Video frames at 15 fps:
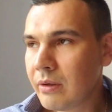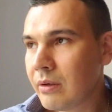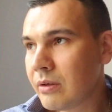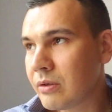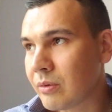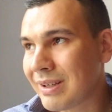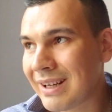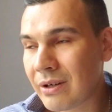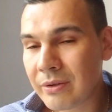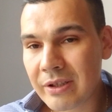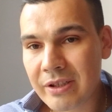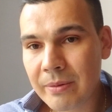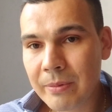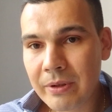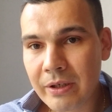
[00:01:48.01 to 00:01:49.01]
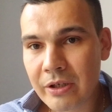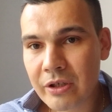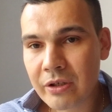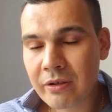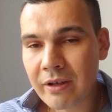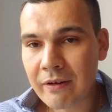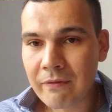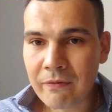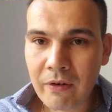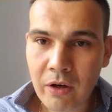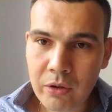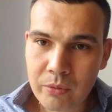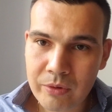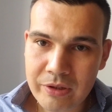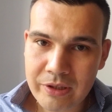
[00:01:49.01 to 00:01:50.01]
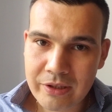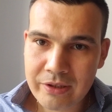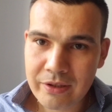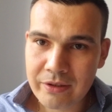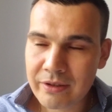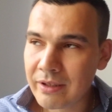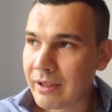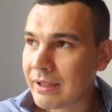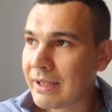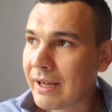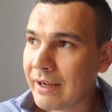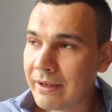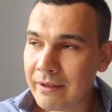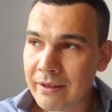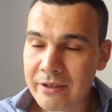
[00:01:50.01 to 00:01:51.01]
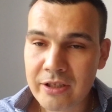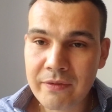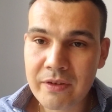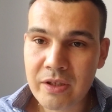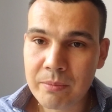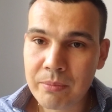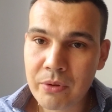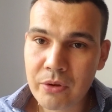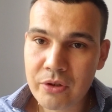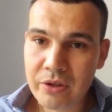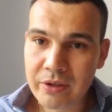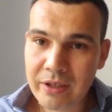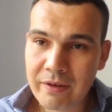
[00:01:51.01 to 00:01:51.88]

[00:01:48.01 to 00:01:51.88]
So cut out the stimulation and follow resistance and attack it as if it's a person.